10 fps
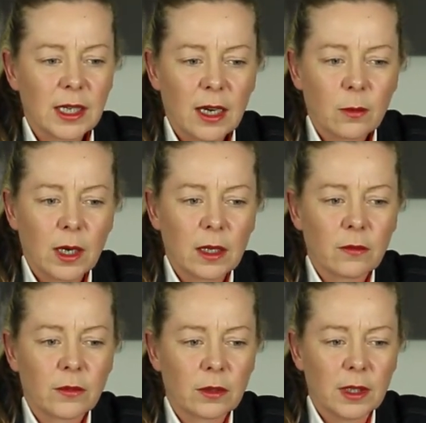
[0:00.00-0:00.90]
get why
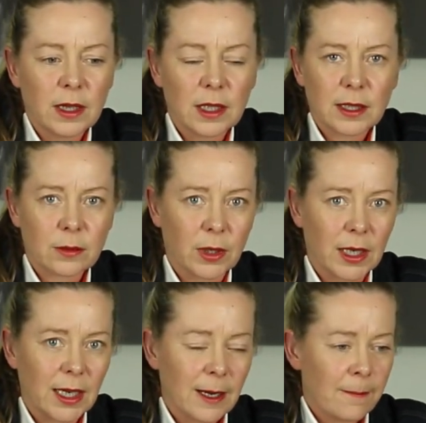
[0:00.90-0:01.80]
they've done it this
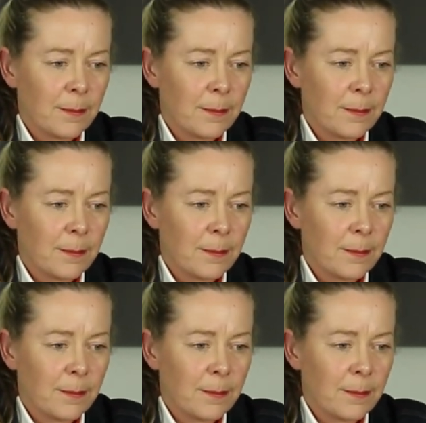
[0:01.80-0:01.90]
way.